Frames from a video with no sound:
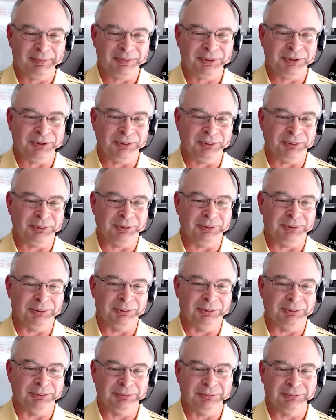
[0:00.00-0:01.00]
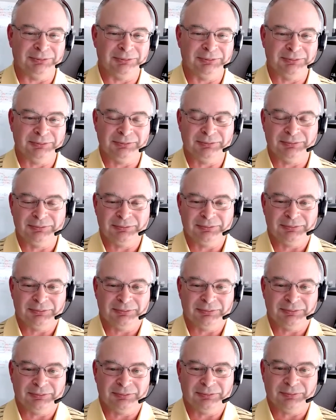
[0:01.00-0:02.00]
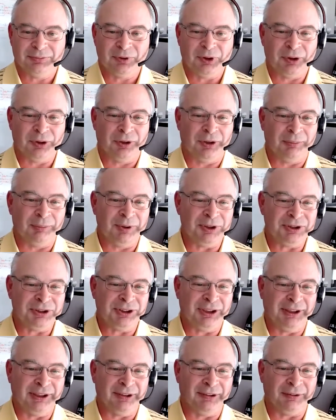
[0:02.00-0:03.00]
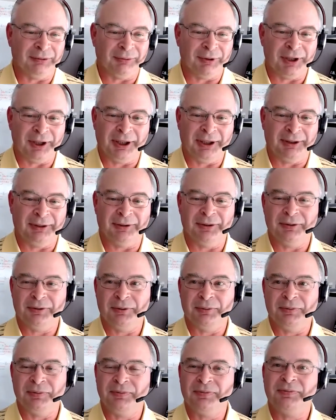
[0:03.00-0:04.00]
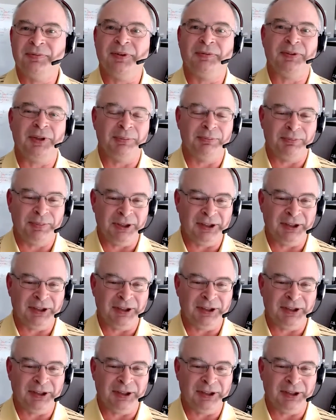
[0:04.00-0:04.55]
current machines running 50 PCs on a virtual client.